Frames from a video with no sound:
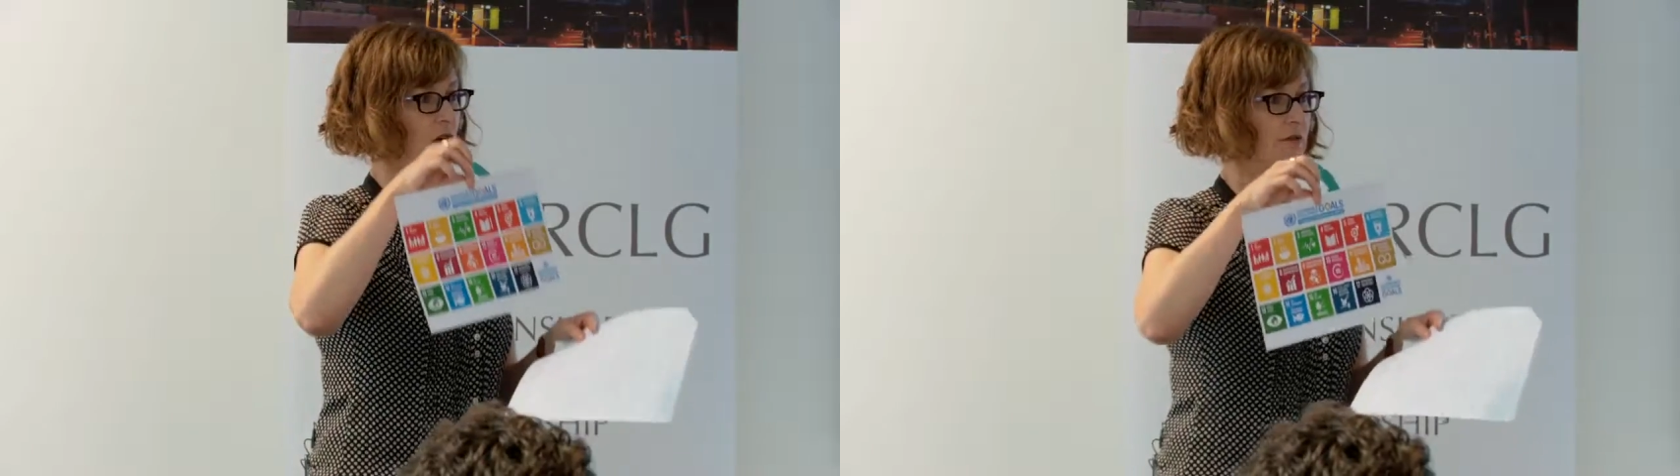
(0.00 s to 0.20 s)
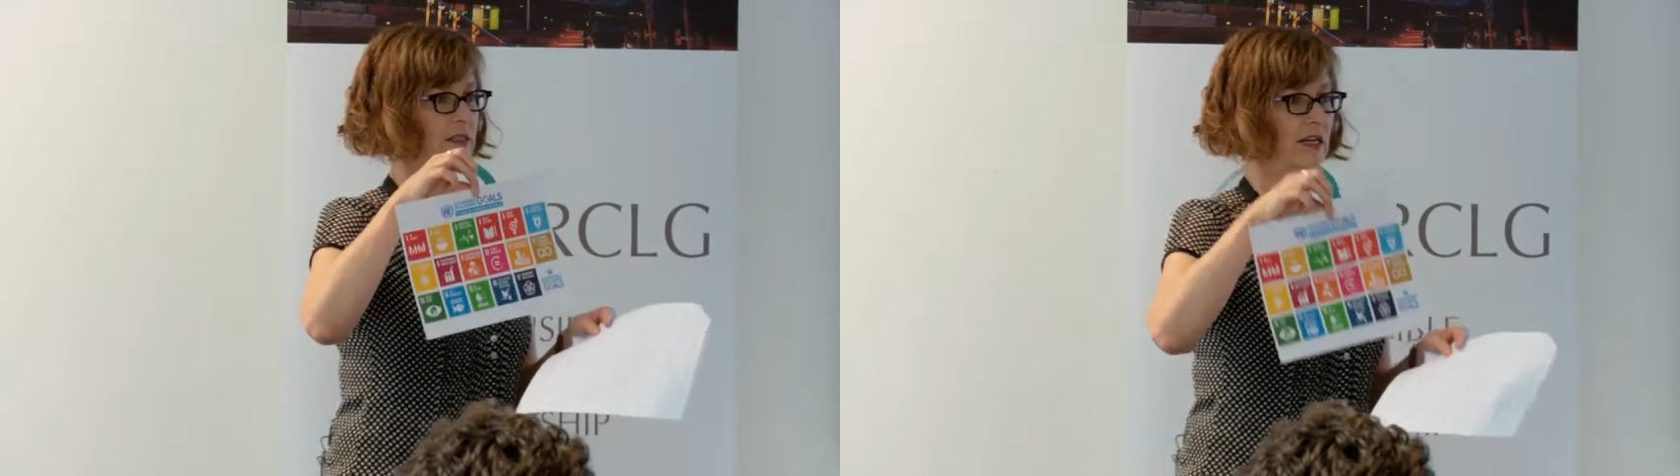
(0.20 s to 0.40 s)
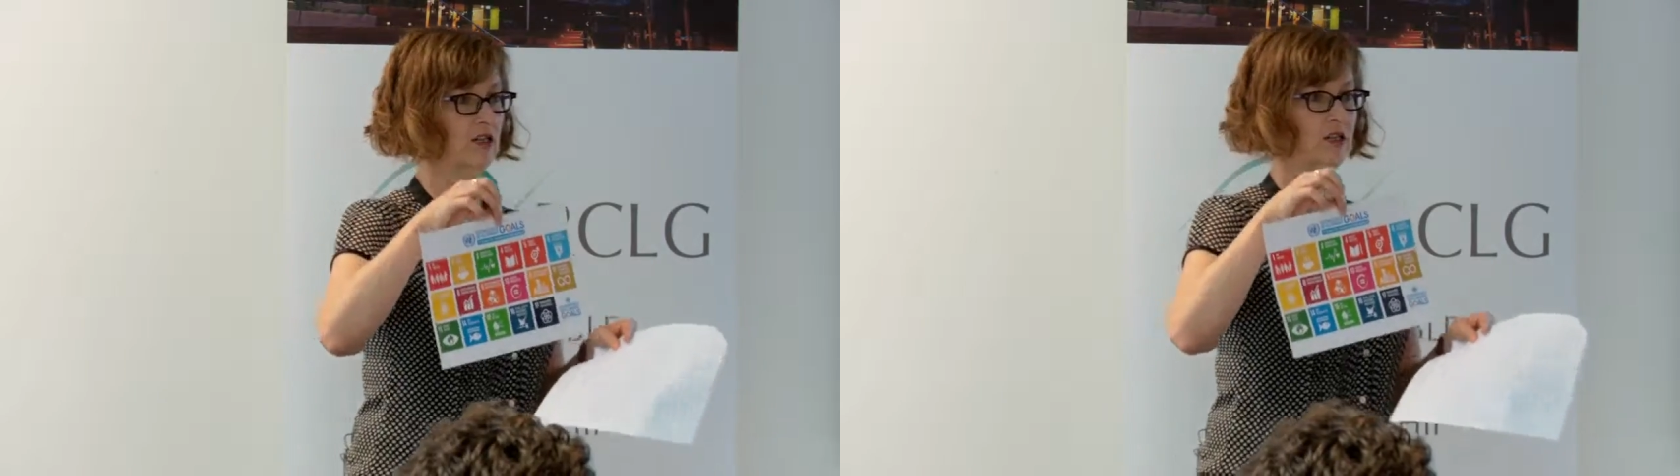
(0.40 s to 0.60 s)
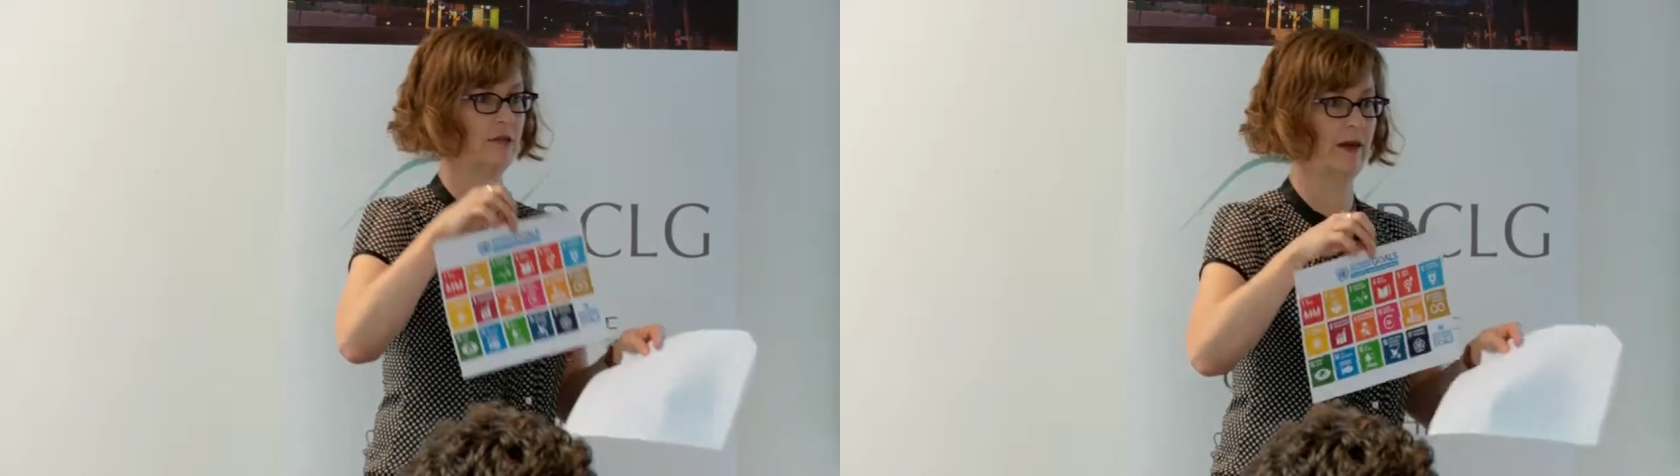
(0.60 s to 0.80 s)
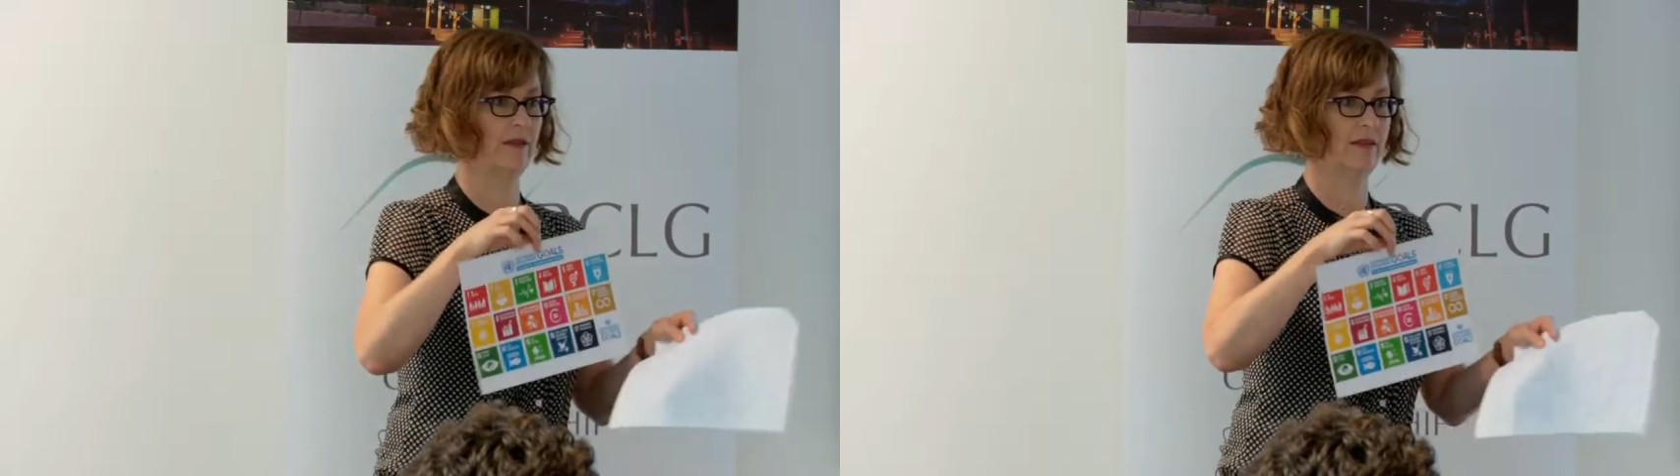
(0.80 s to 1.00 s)
conversations
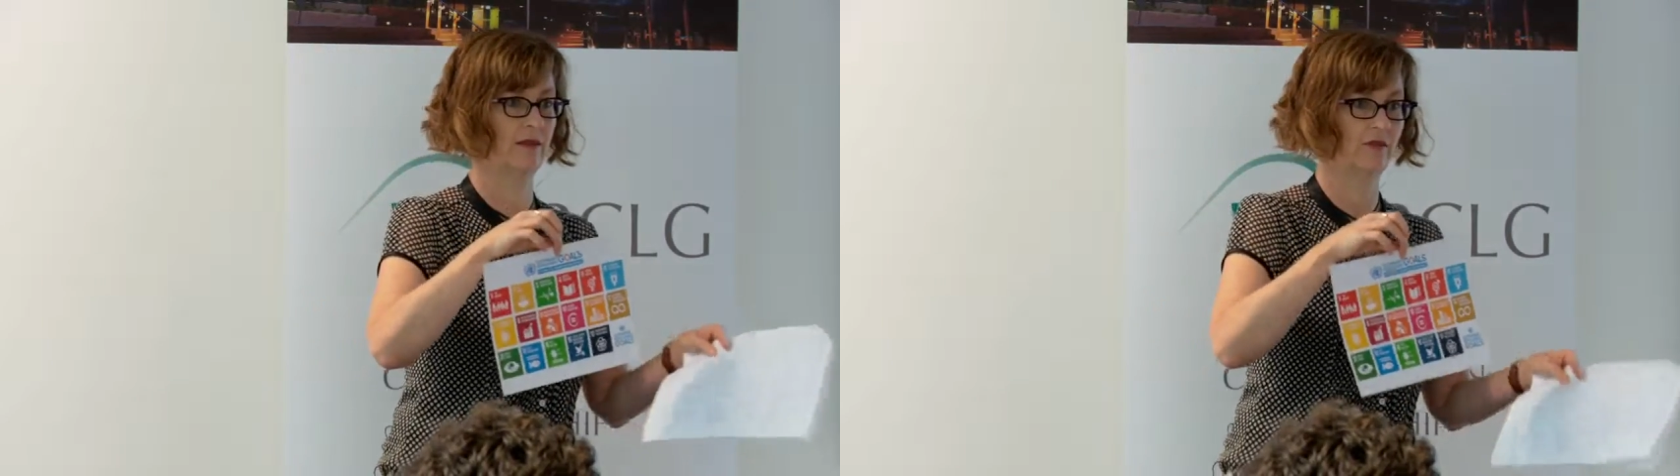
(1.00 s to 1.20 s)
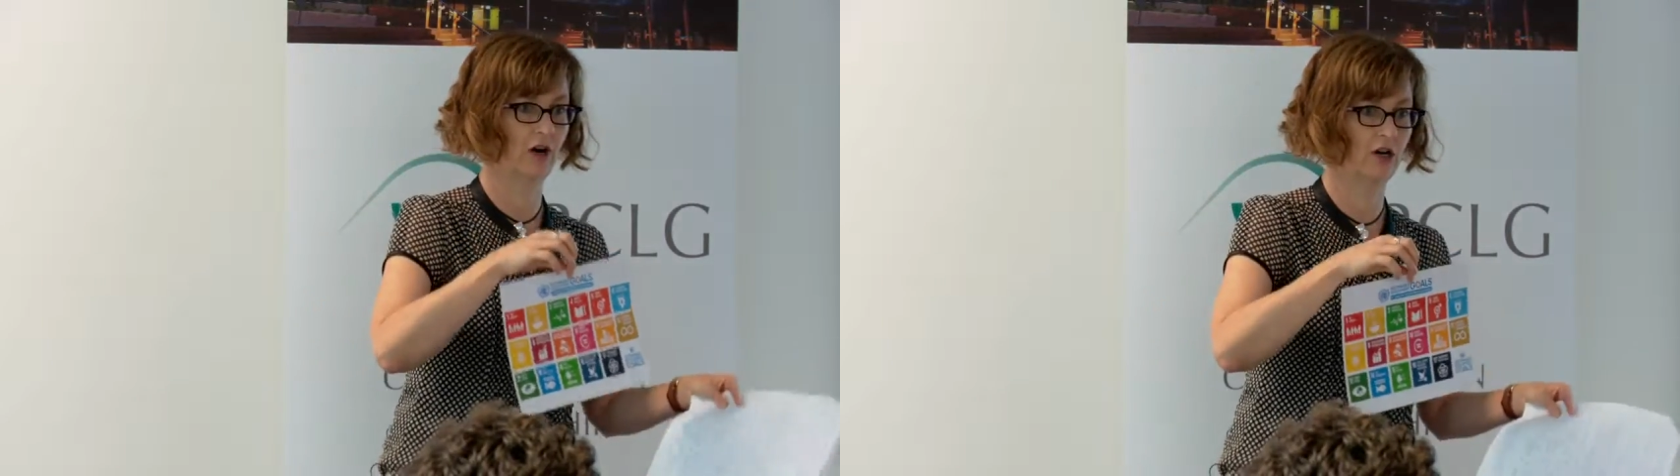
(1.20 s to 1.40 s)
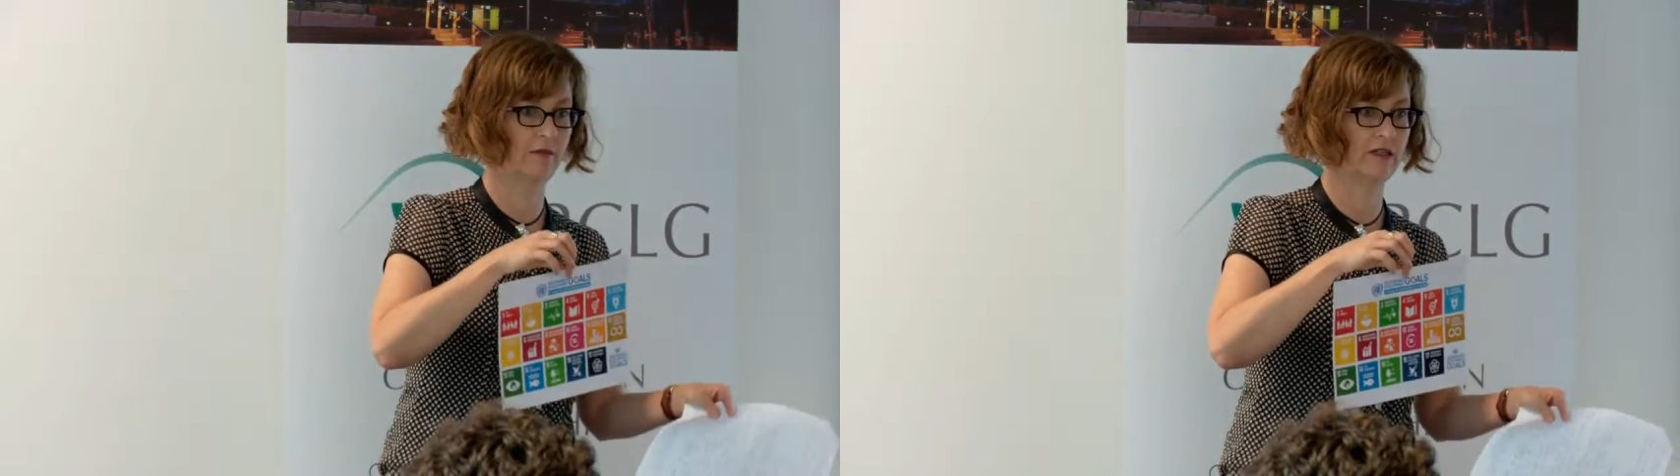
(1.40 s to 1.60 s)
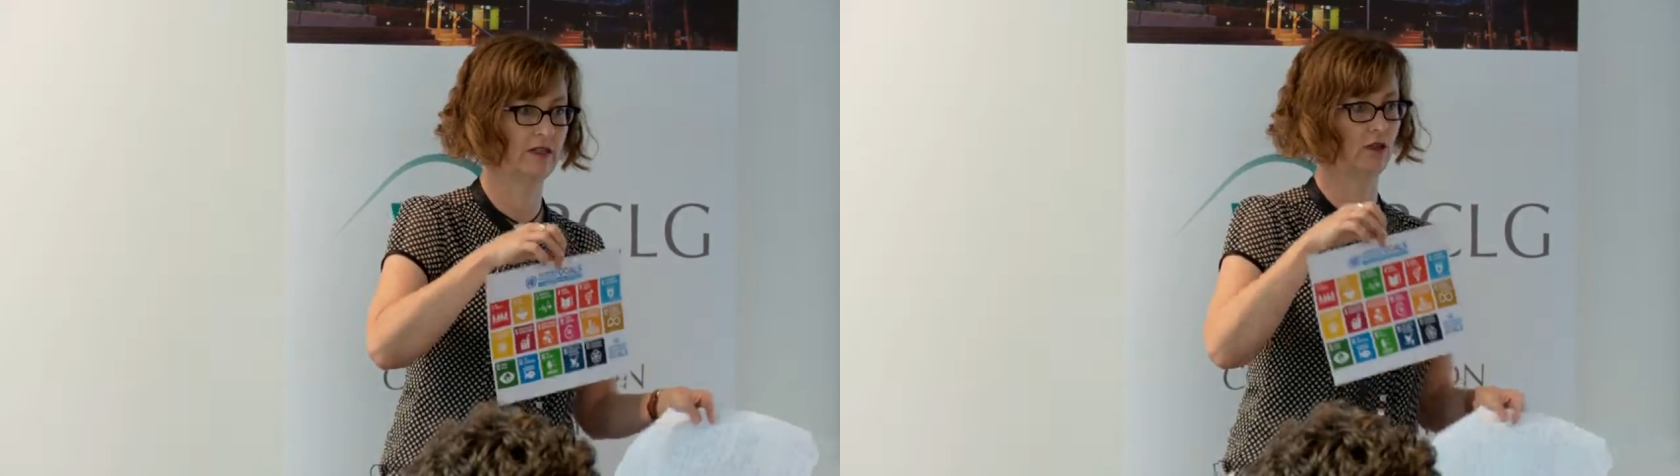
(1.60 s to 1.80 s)
about the environment